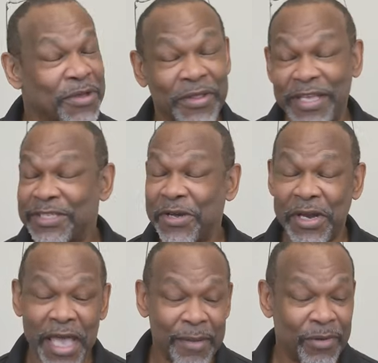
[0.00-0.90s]
no, that's not going
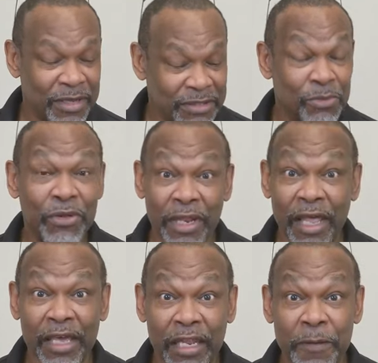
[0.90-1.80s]
to happen because more than
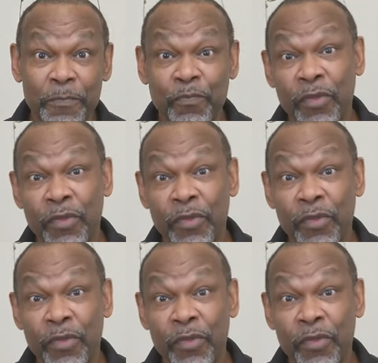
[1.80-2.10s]
likely